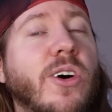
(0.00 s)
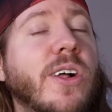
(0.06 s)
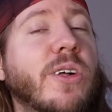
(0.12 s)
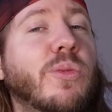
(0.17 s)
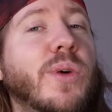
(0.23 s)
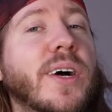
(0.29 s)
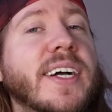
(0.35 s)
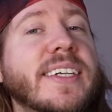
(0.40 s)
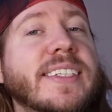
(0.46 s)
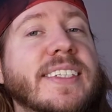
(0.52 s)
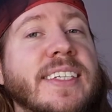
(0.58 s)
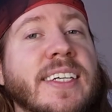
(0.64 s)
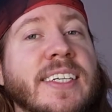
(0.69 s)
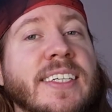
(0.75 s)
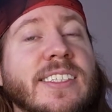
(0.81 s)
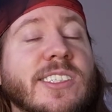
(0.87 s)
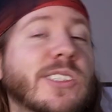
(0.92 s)
always
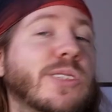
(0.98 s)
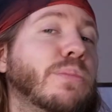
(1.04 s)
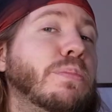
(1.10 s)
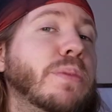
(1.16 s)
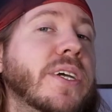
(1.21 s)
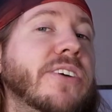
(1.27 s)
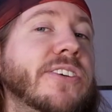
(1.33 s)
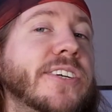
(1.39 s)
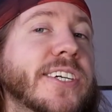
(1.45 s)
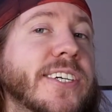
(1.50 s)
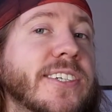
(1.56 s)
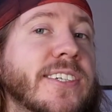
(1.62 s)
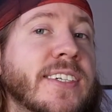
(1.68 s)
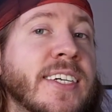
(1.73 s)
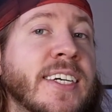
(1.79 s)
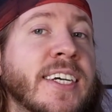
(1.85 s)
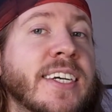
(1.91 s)

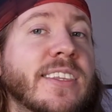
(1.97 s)
superior